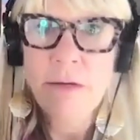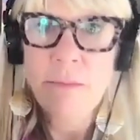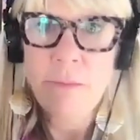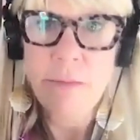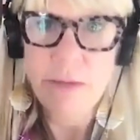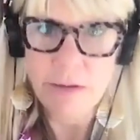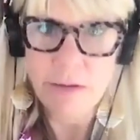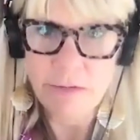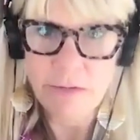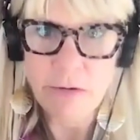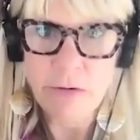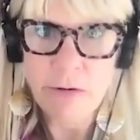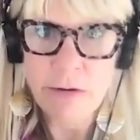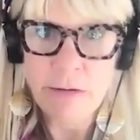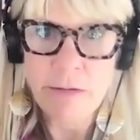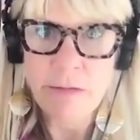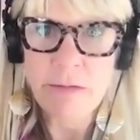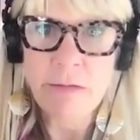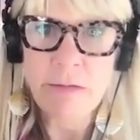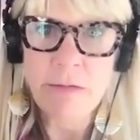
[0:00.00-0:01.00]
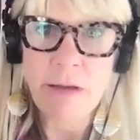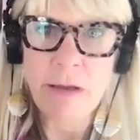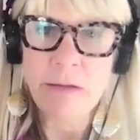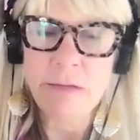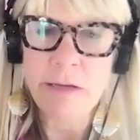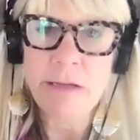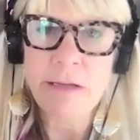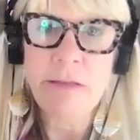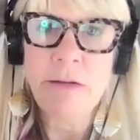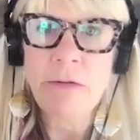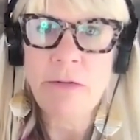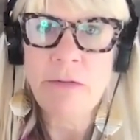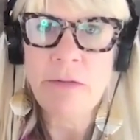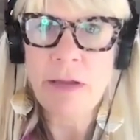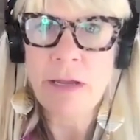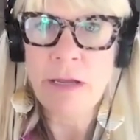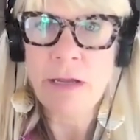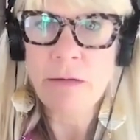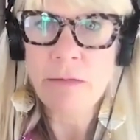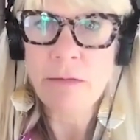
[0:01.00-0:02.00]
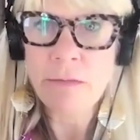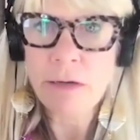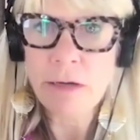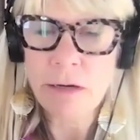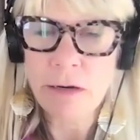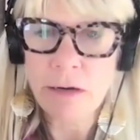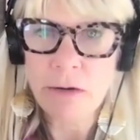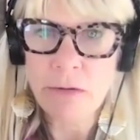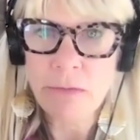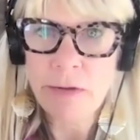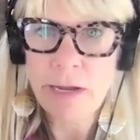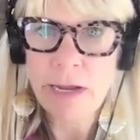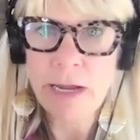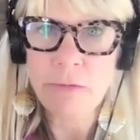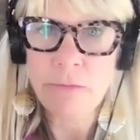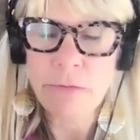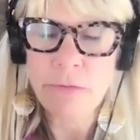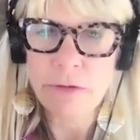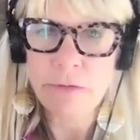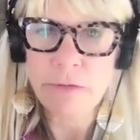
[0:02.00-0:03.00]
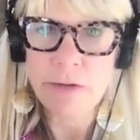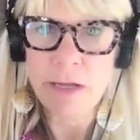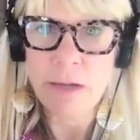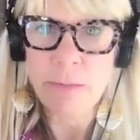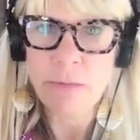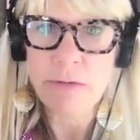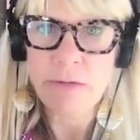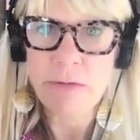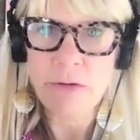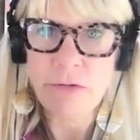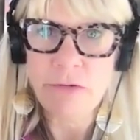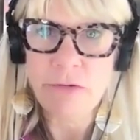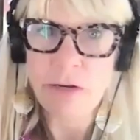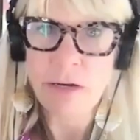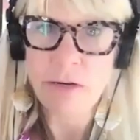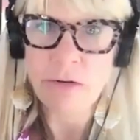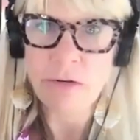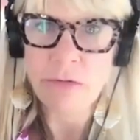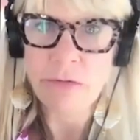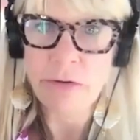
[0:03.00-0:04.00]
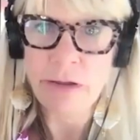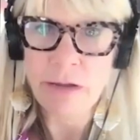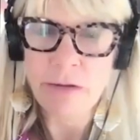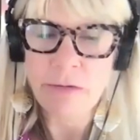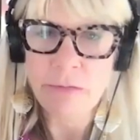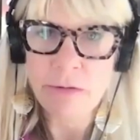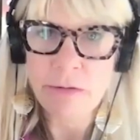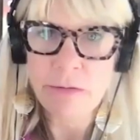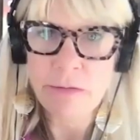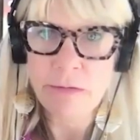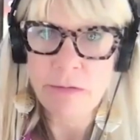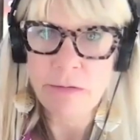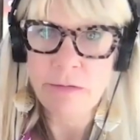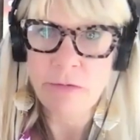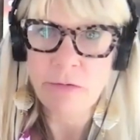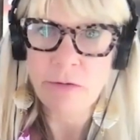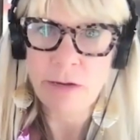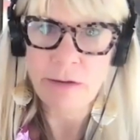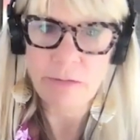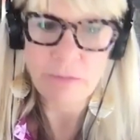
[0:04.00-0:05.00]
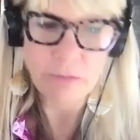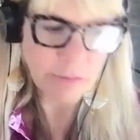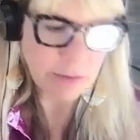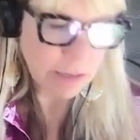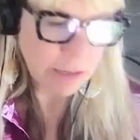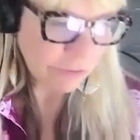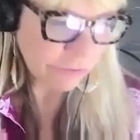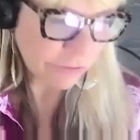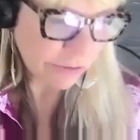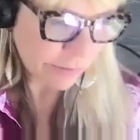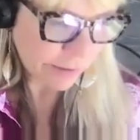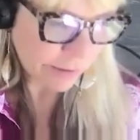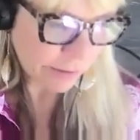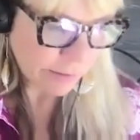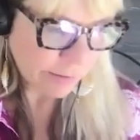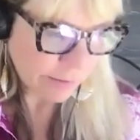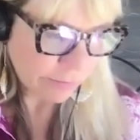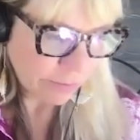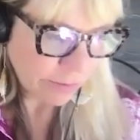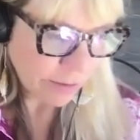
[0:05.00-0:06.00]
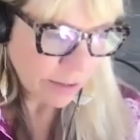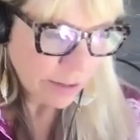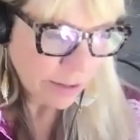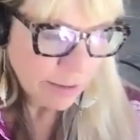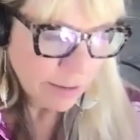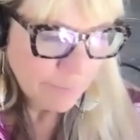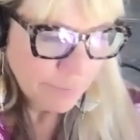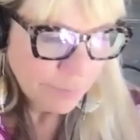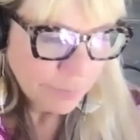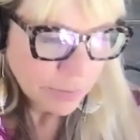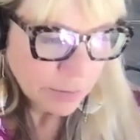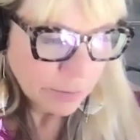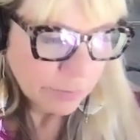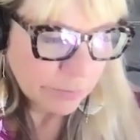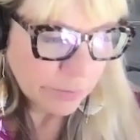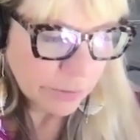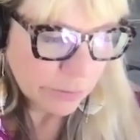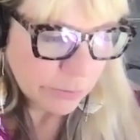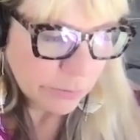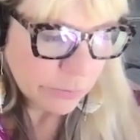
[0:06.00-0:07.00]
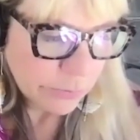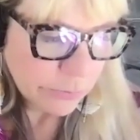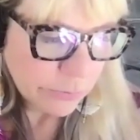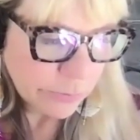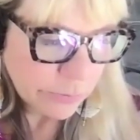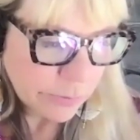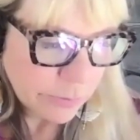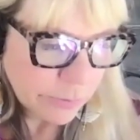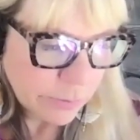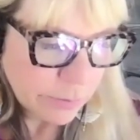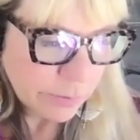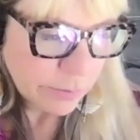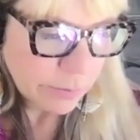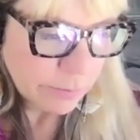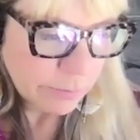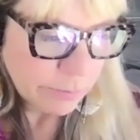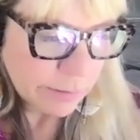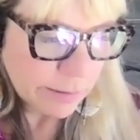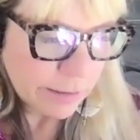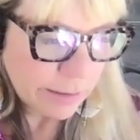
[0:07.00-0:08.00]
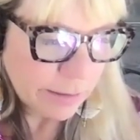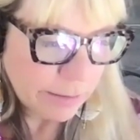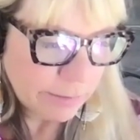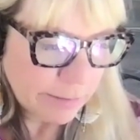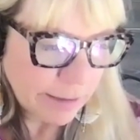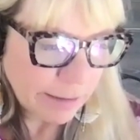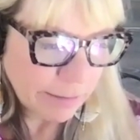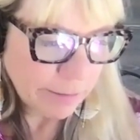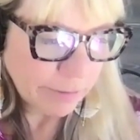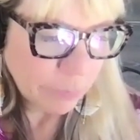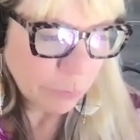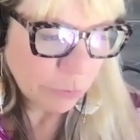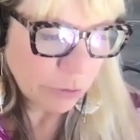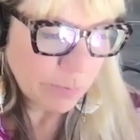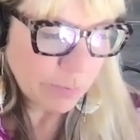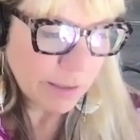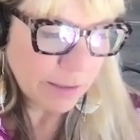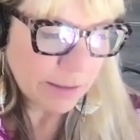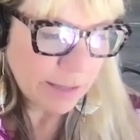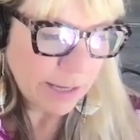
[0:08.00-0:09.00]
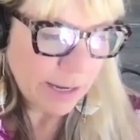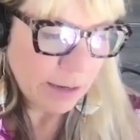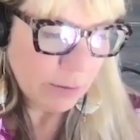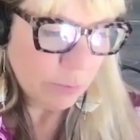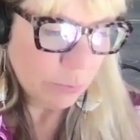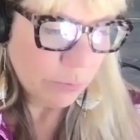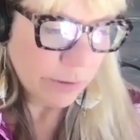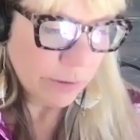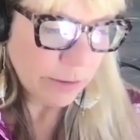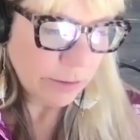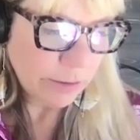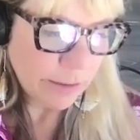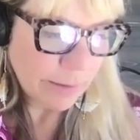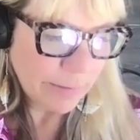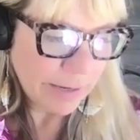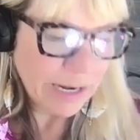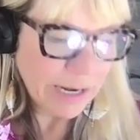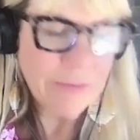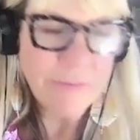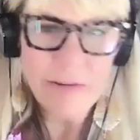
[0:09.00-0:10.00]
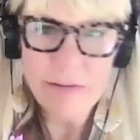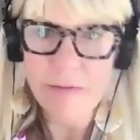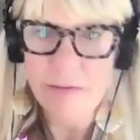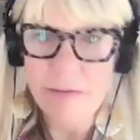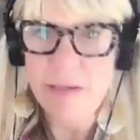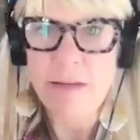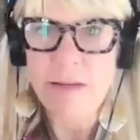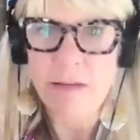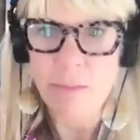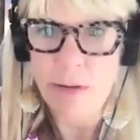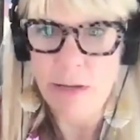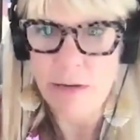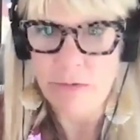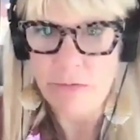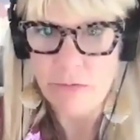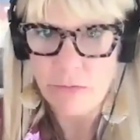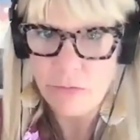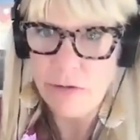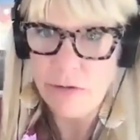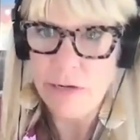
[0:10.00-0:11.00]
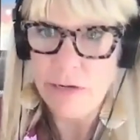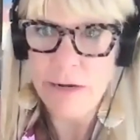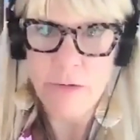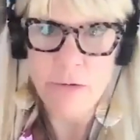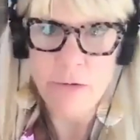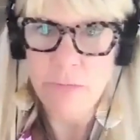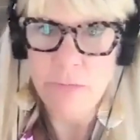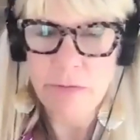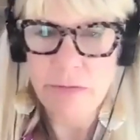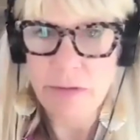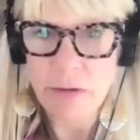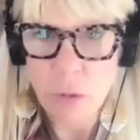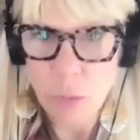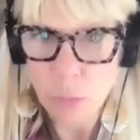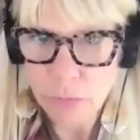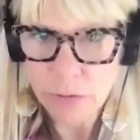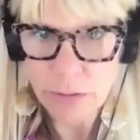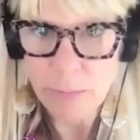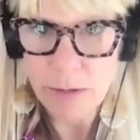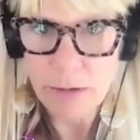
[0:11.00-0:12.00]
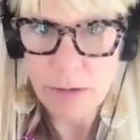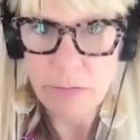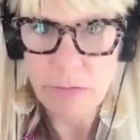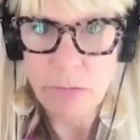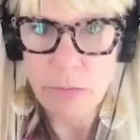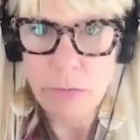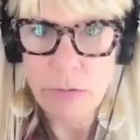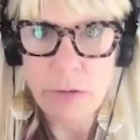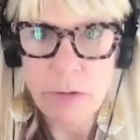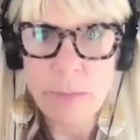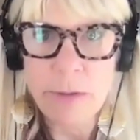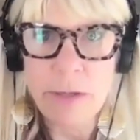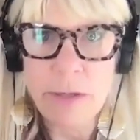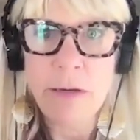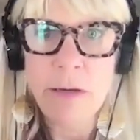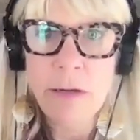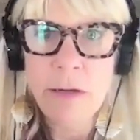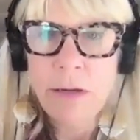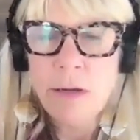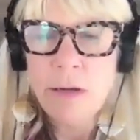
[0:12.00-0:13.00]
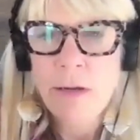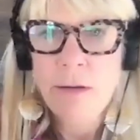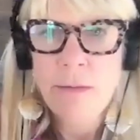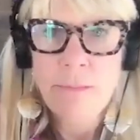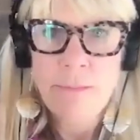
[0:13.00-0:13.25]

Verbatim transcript: because there is sounds like there's a you know handful of competition in your town mm-hmm. since you guys are not a childcare desert so tell us more about that what are i mean obviously it's a montessori i don't know if it's the only montessori but it's the only